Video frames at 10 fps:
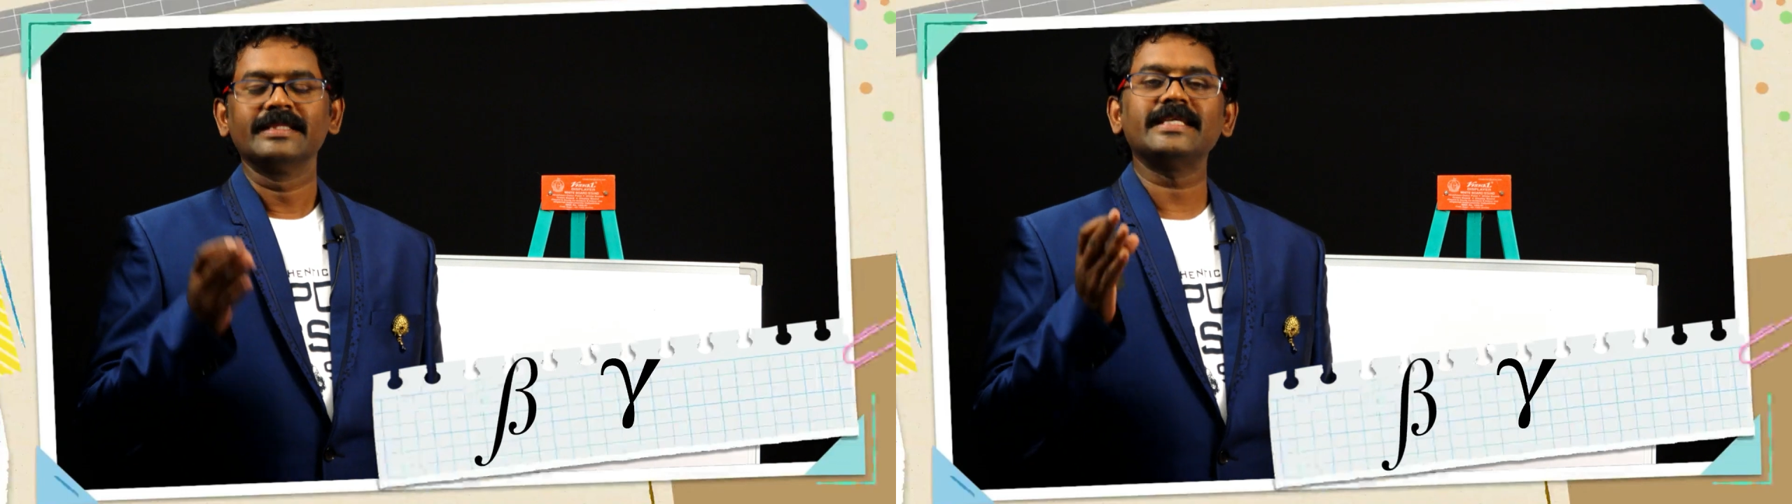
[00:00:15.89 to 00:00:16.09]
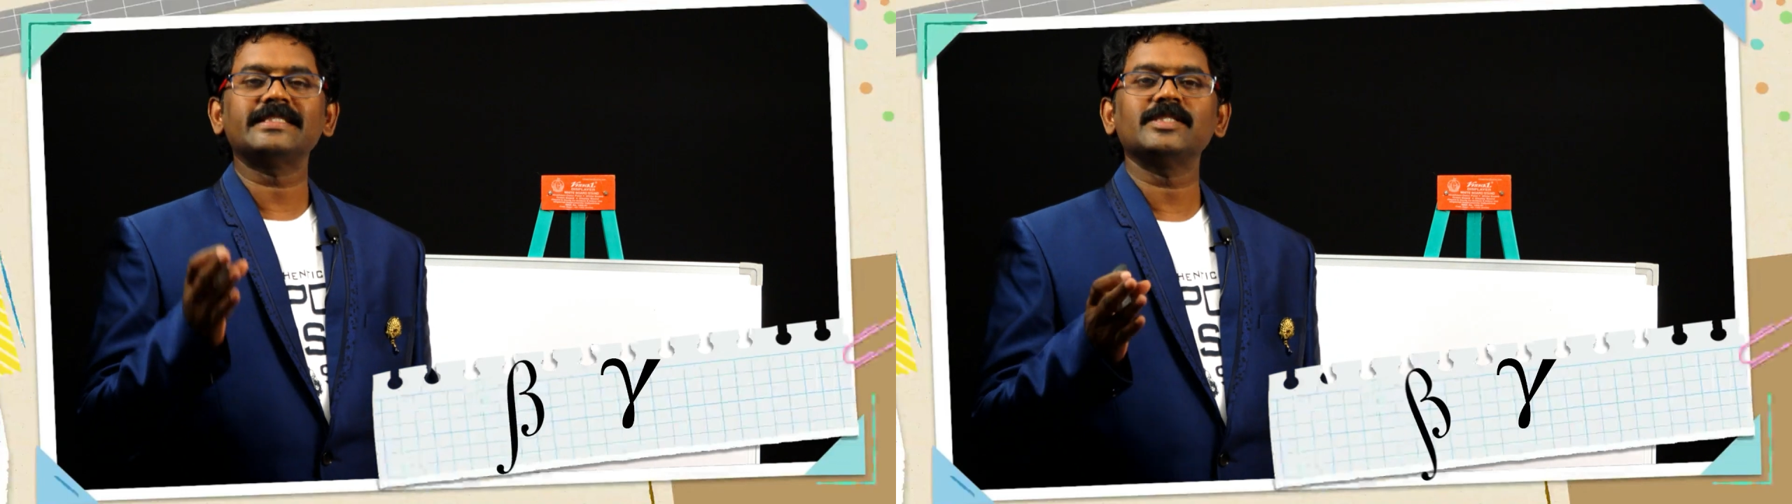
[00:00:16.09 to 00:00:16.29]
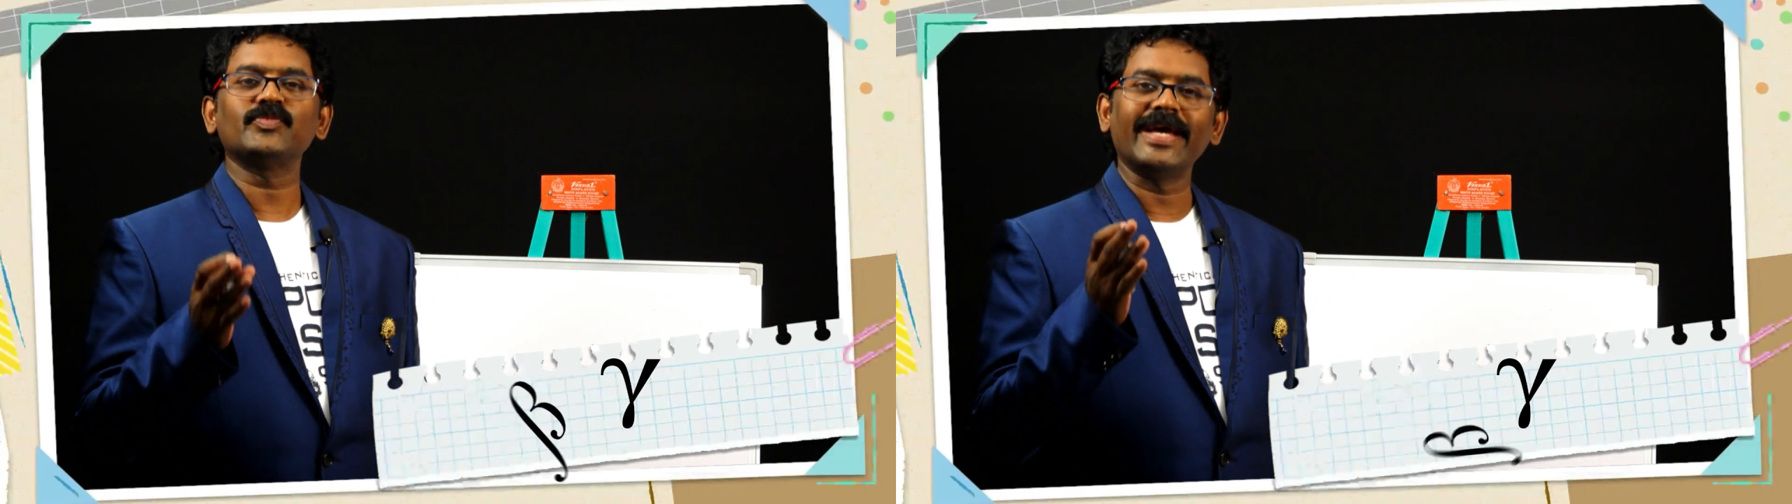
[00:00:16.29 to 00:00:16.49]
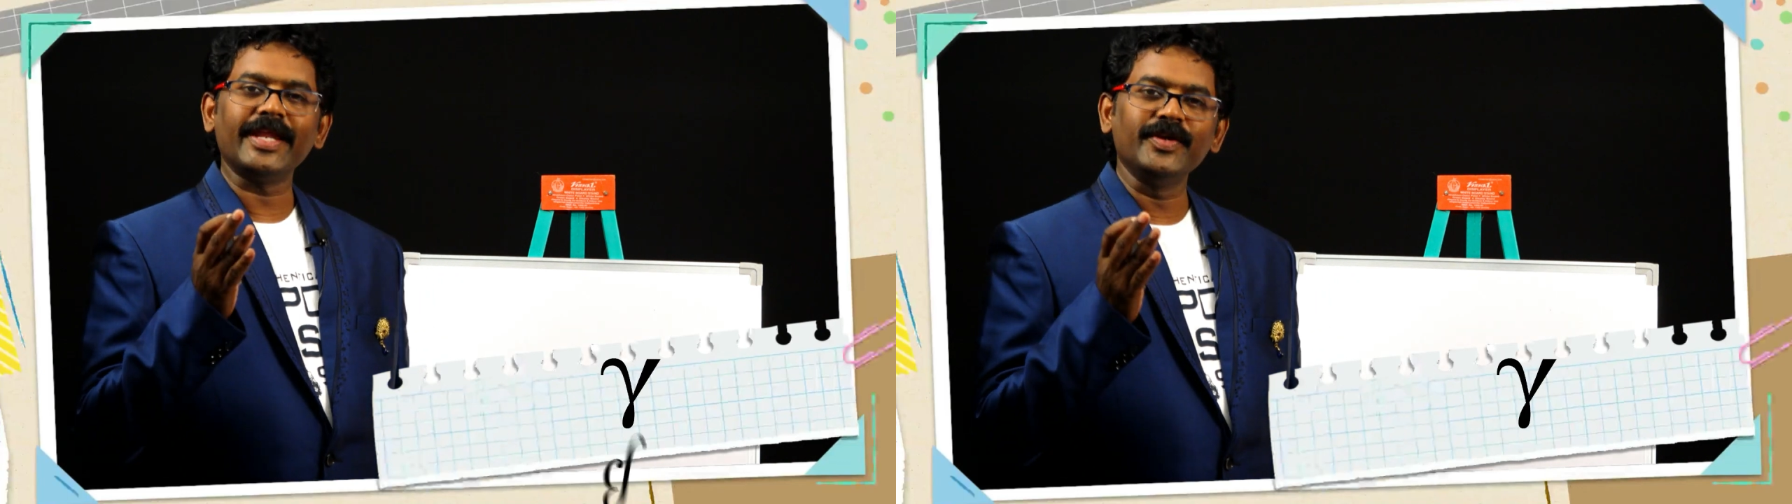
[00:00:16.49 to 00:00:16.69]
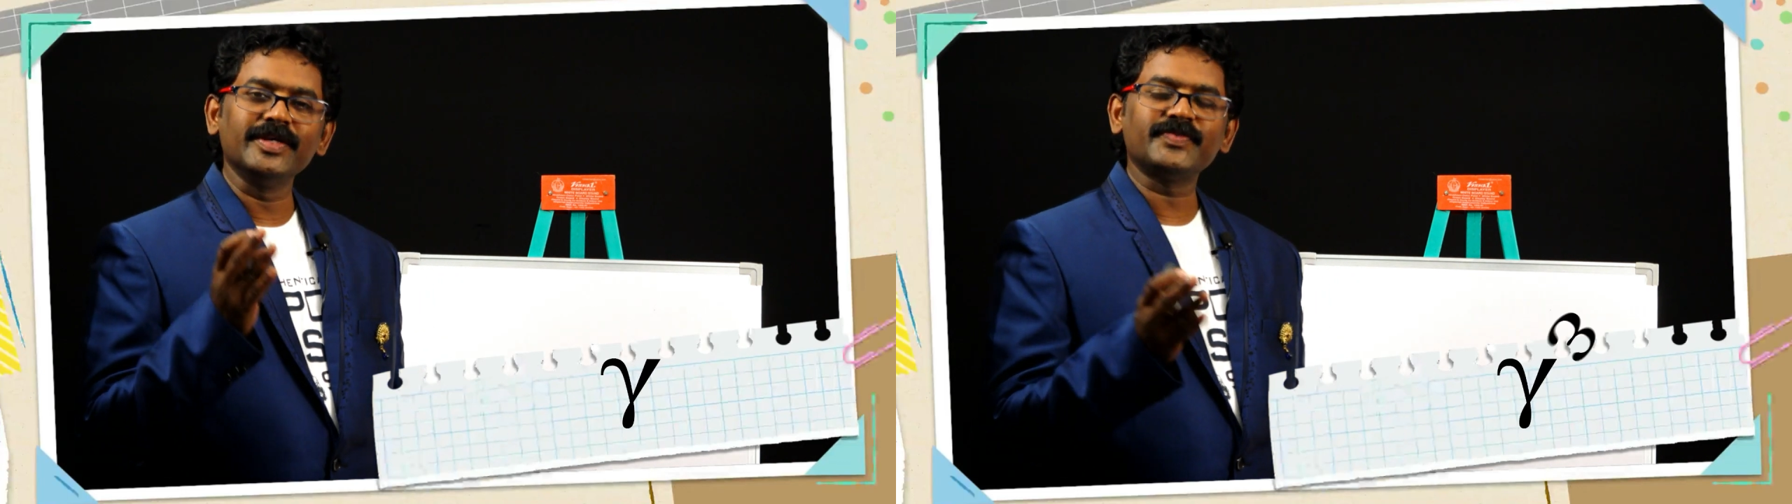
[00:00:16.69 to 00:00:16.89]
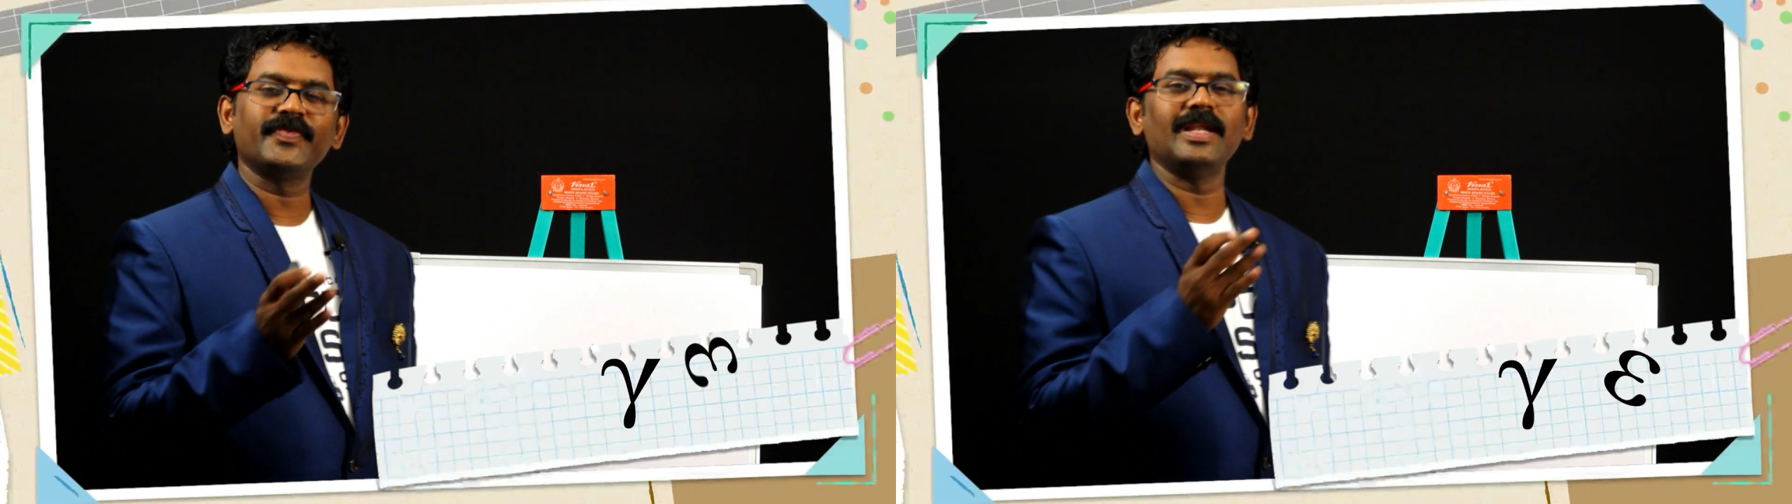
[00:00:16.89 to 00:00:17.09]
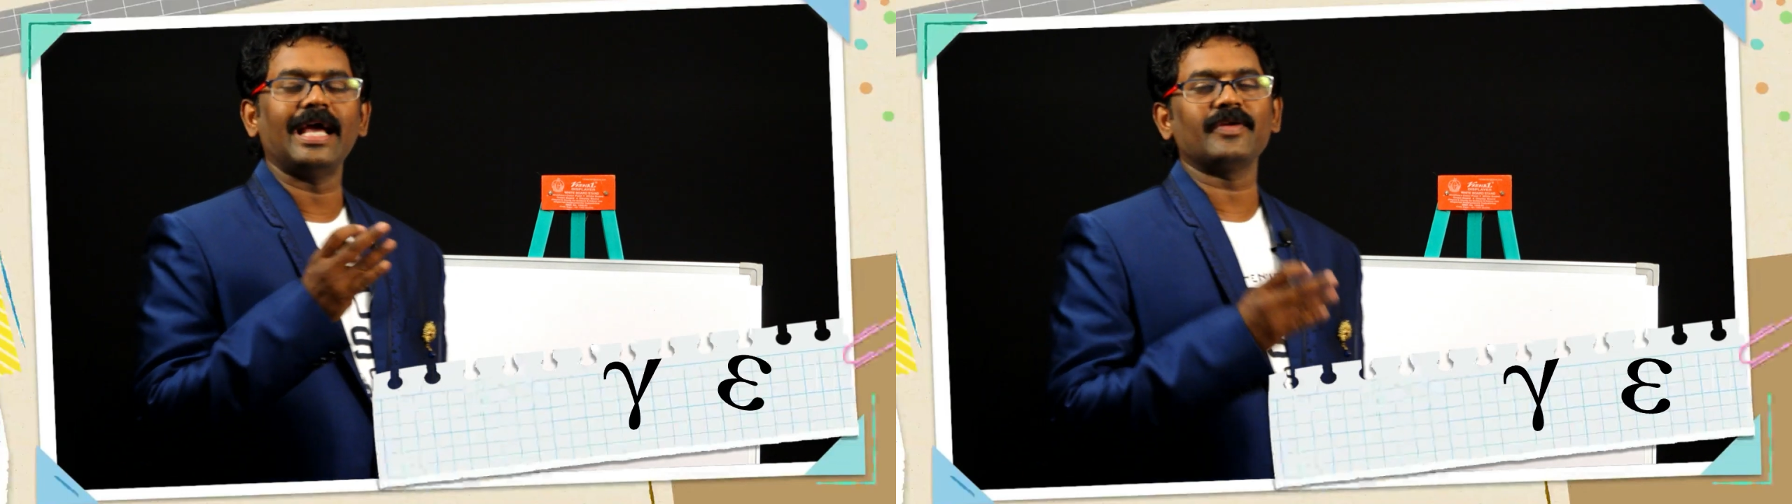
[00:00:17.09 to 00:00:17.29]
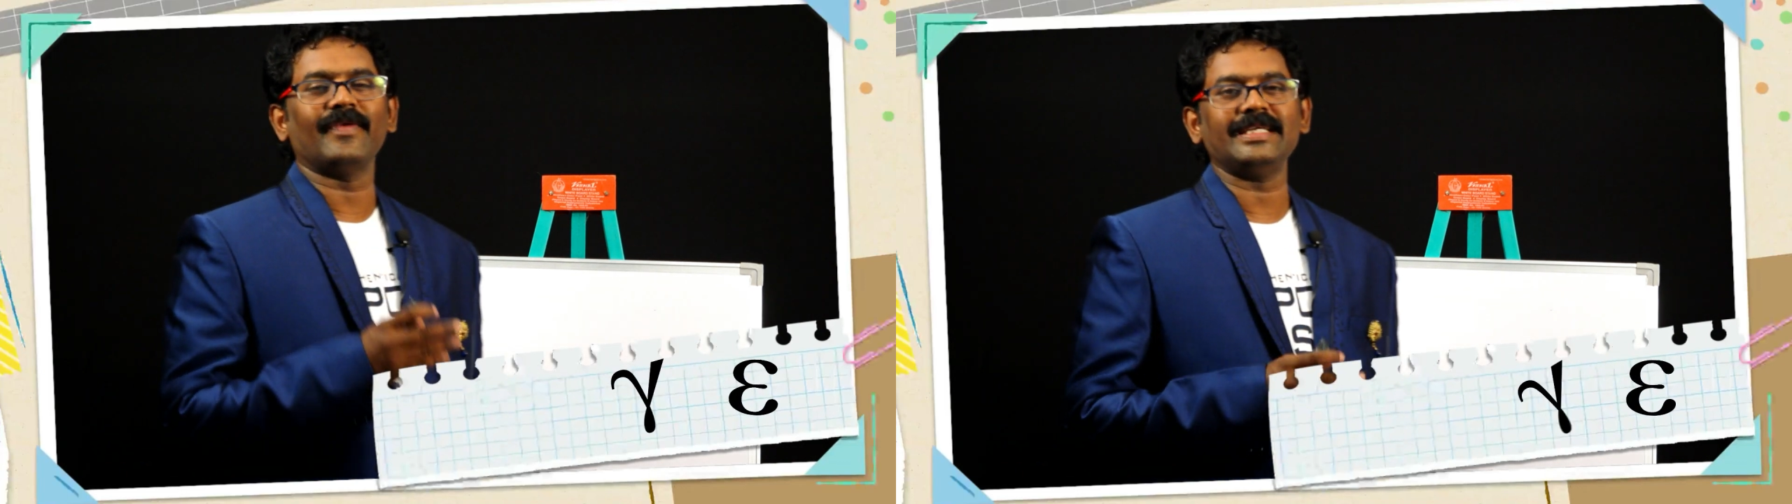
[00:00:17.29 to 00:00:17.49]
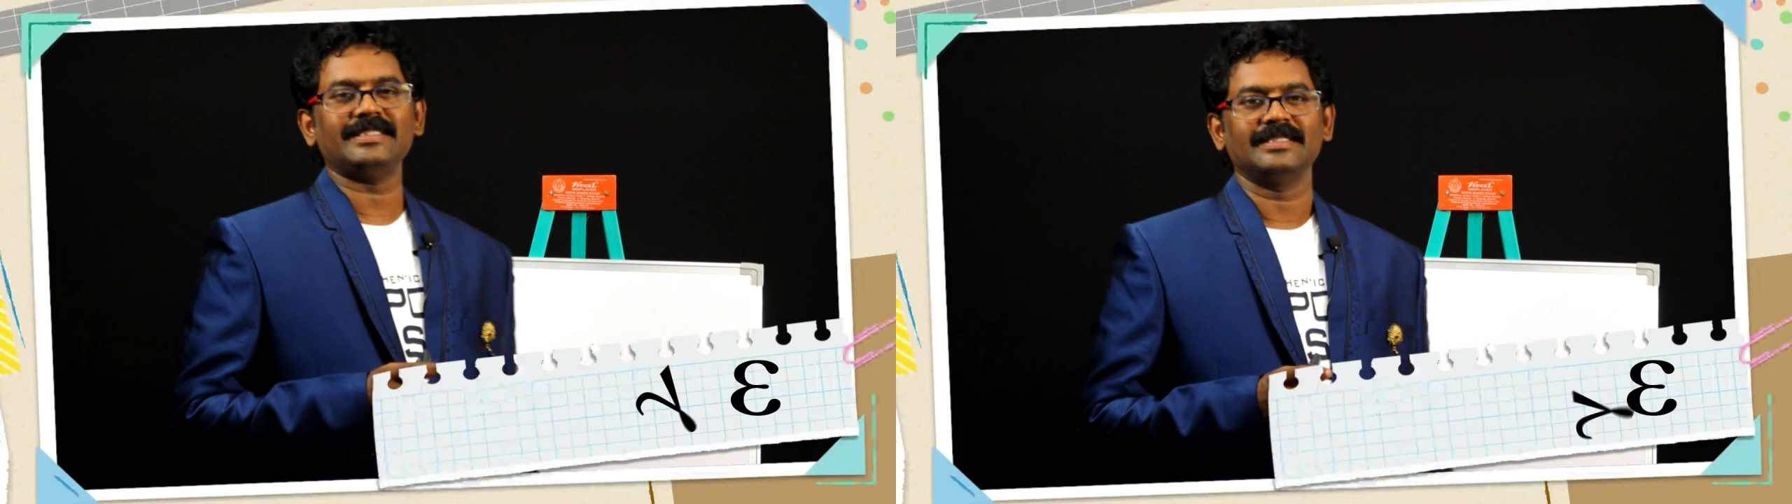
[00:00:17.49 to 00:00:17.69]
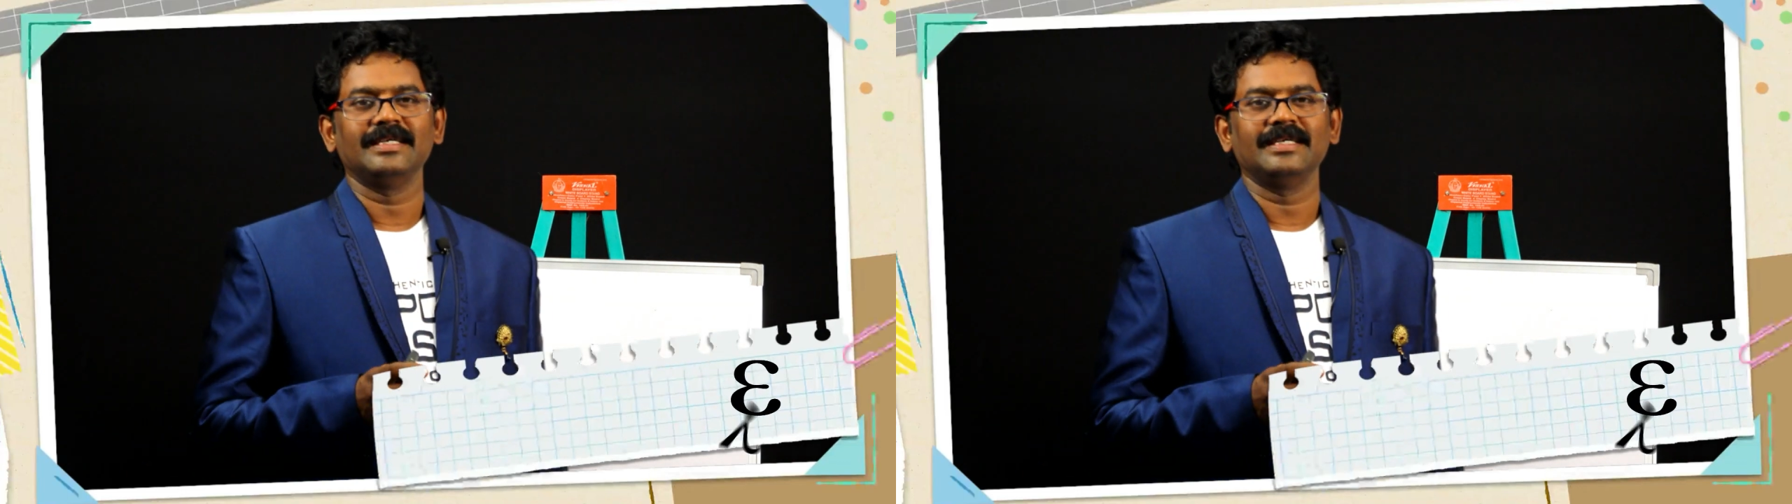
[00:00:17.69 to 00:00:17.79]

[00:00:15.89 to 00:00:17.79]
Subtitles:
This is very useful language,